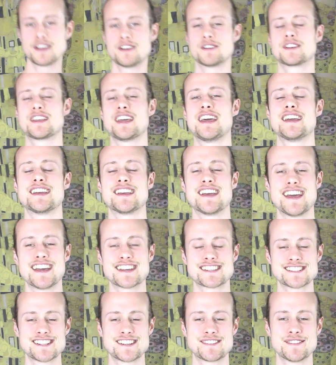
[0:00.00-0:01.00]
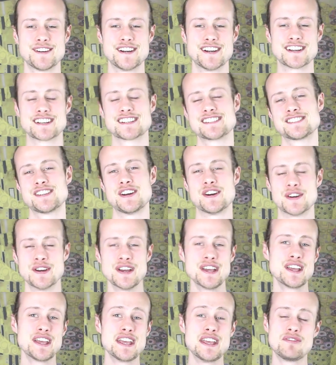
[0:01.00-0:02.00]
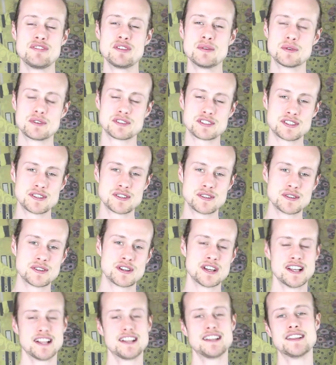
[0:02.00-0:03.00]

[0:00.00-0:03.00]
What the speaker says: Okay, excellent work. So if you want to